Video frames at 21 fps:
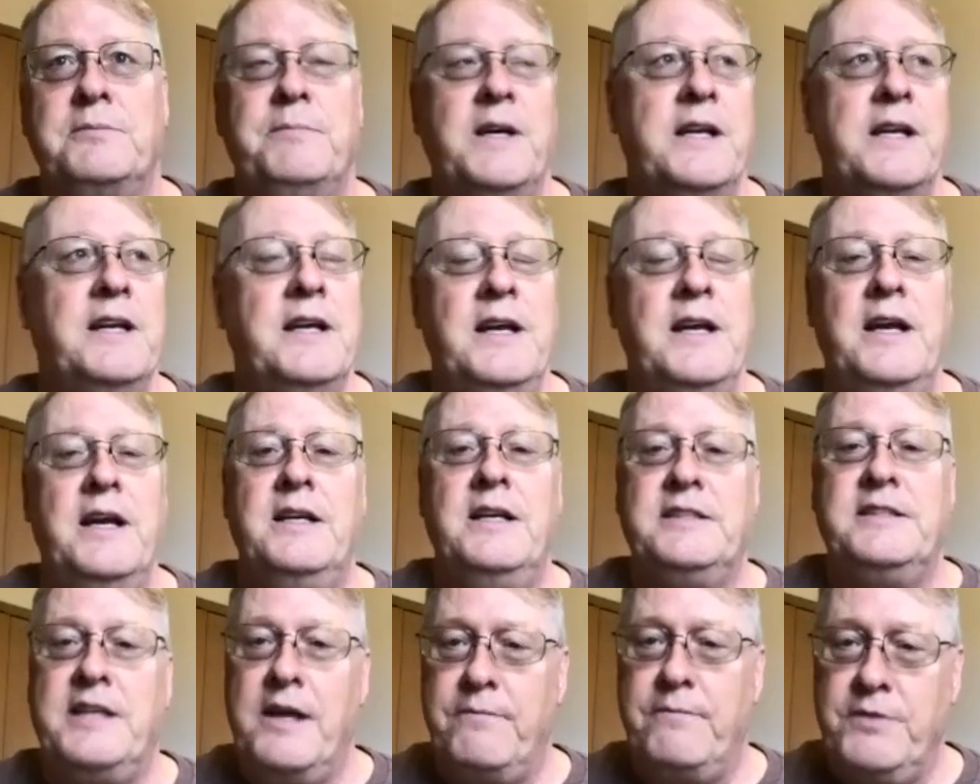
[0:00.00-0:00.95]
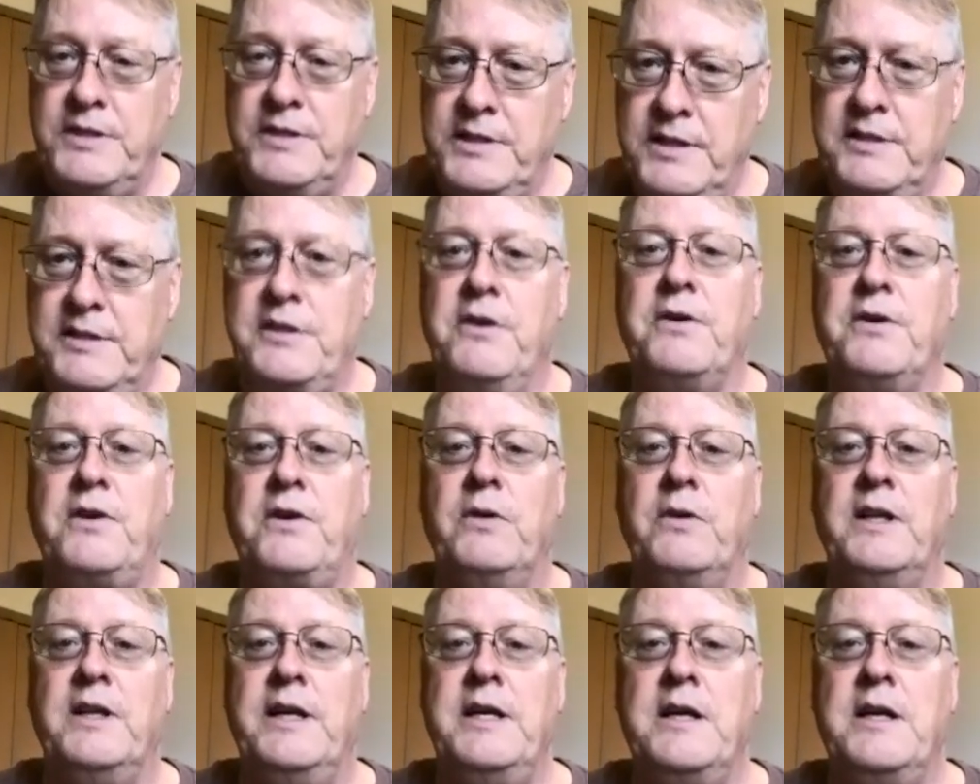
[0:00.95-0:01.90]
But San Francisco can
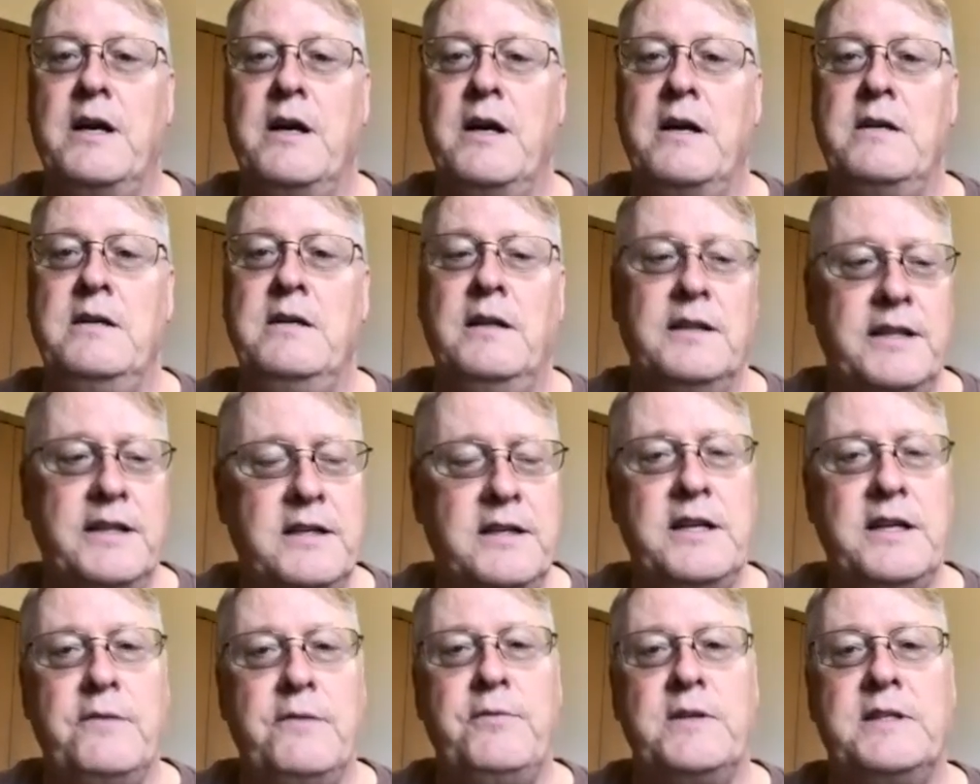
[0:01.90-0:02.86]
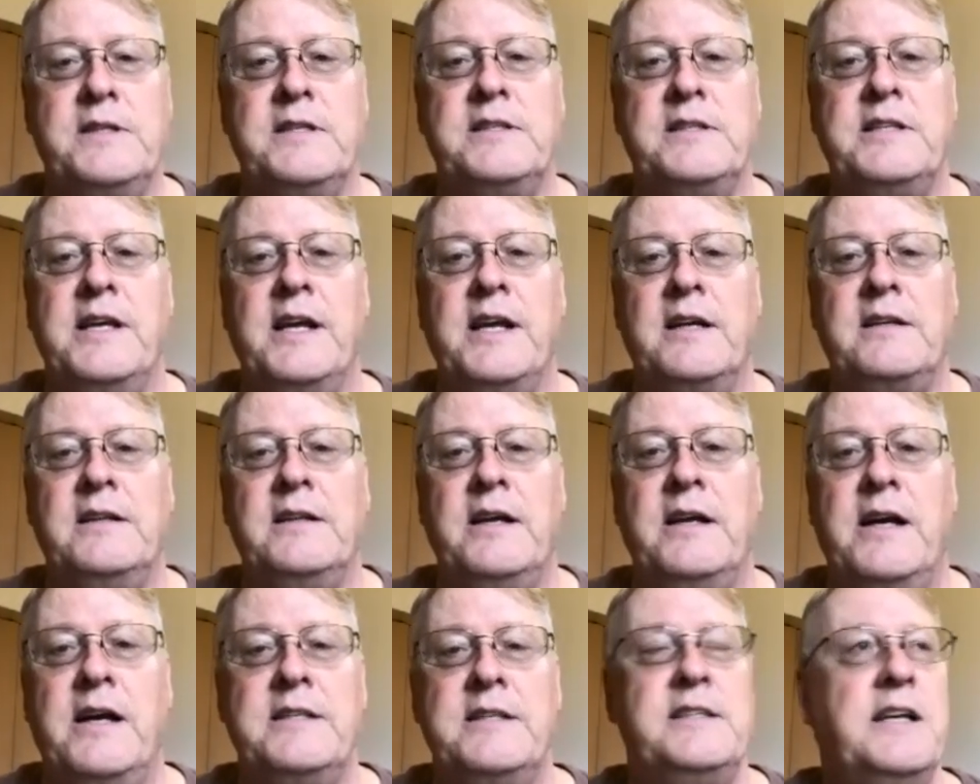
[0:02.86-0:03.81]
really guard, a little different than Santa
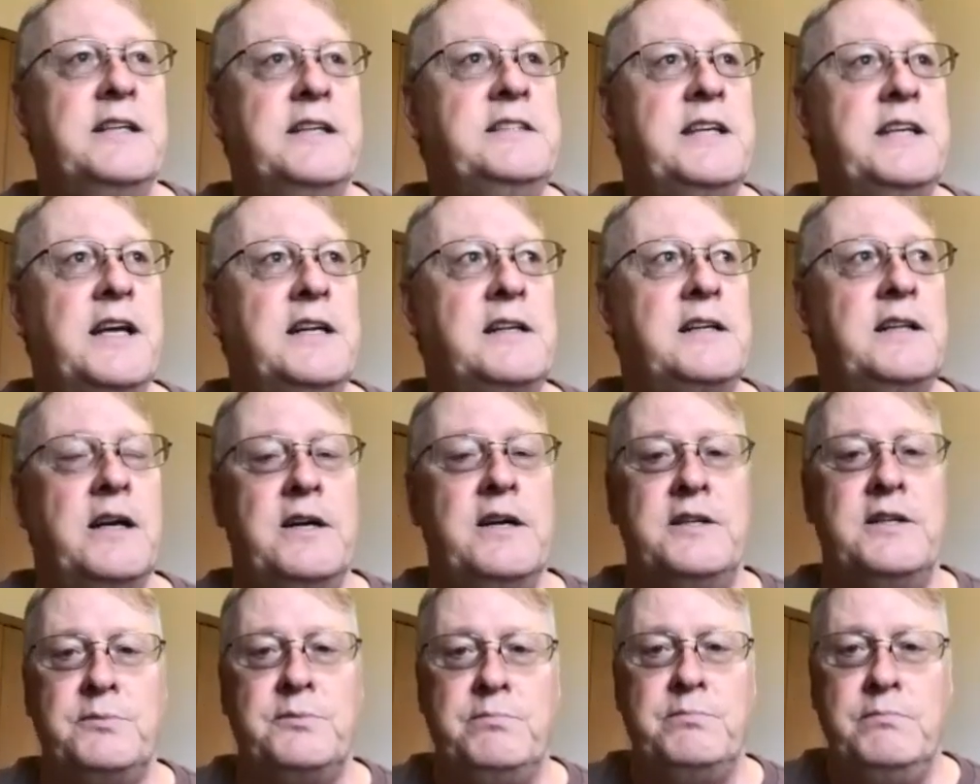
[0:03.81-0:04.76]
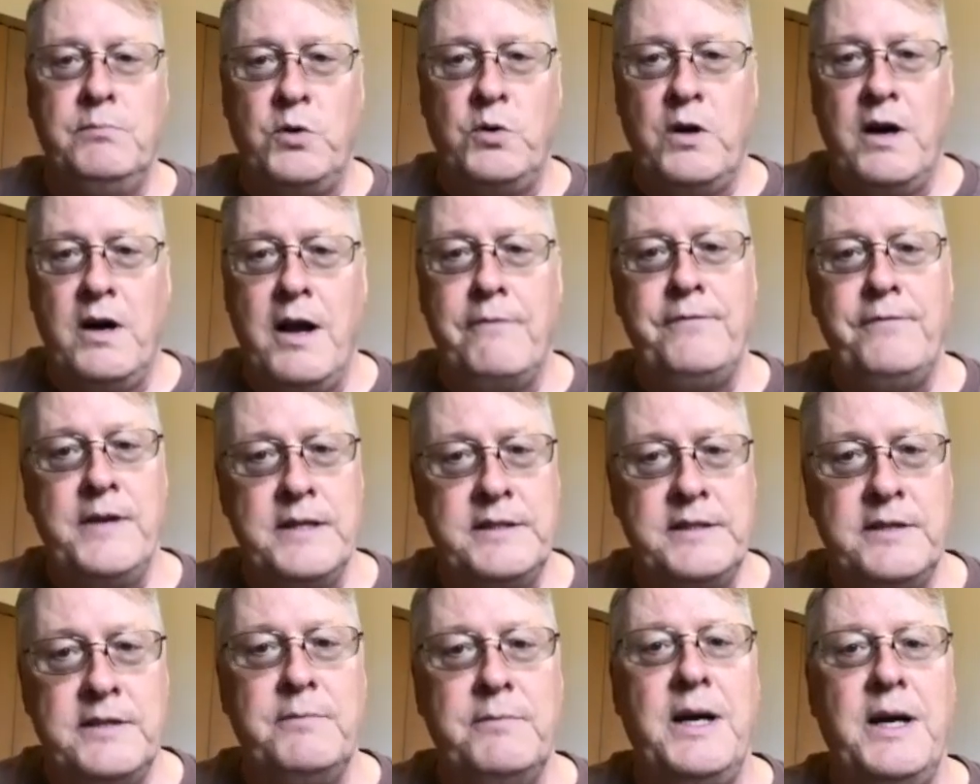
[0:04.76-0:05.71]
Clara. I'd say Santa Clara is more
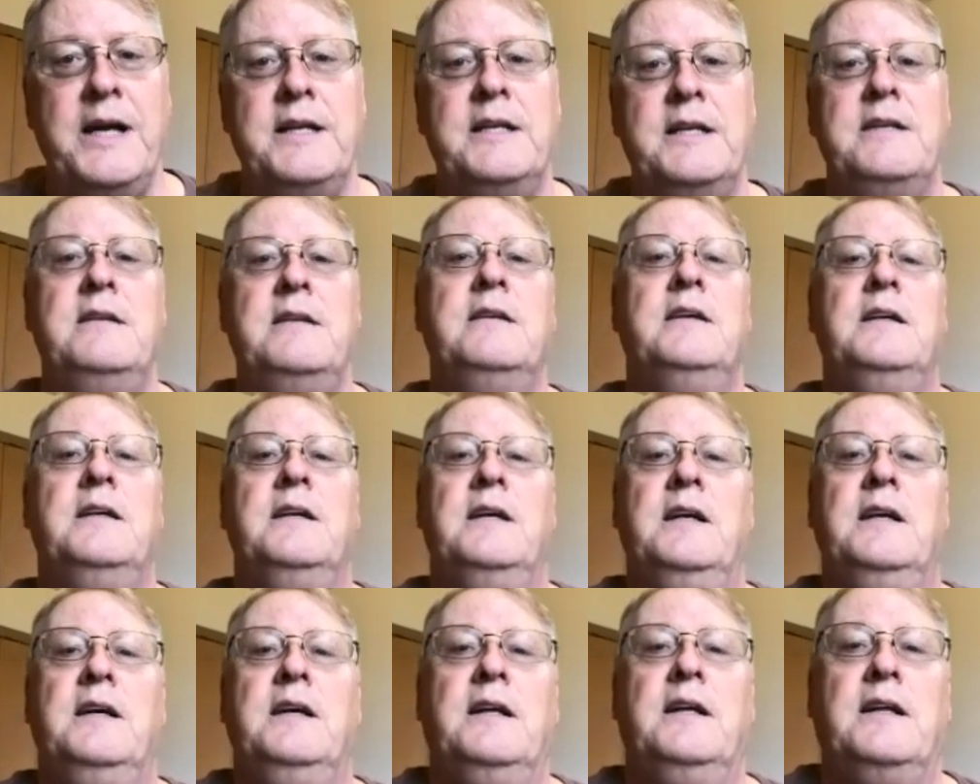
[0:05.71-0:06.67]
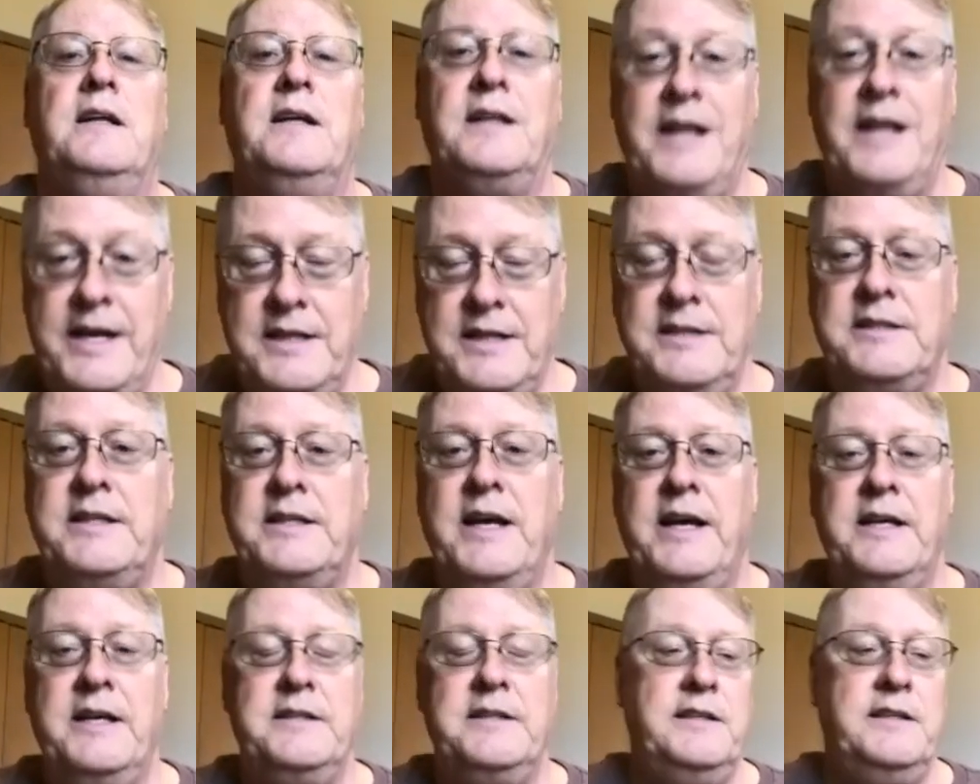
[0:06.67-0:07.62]
offensive-minded, like the
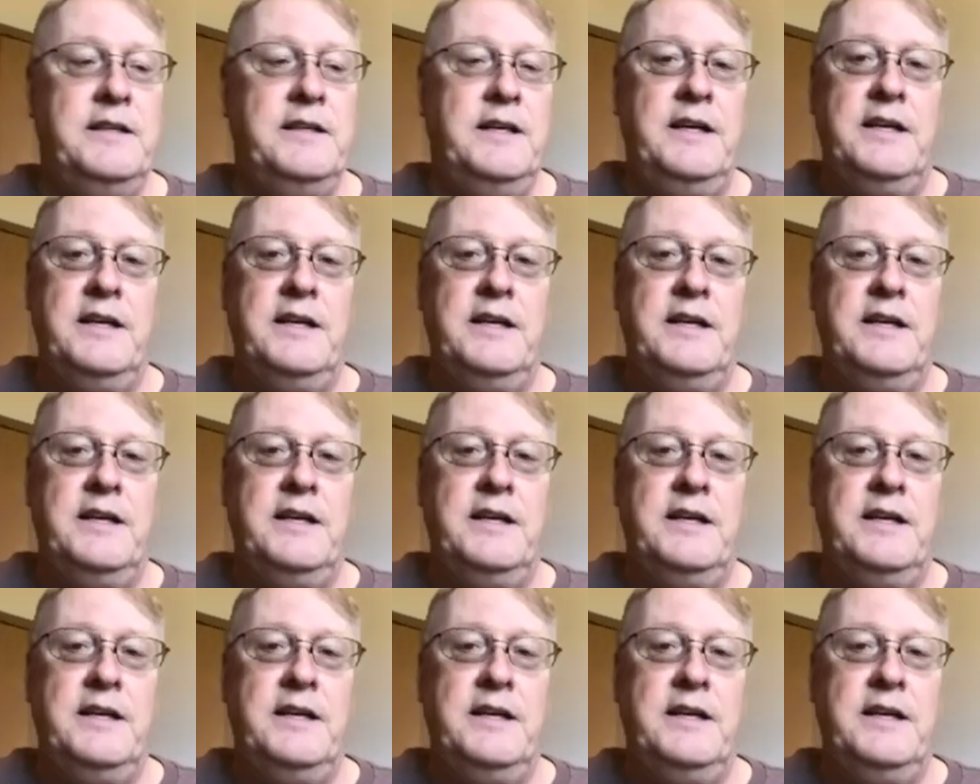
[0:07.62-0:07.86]
Zags.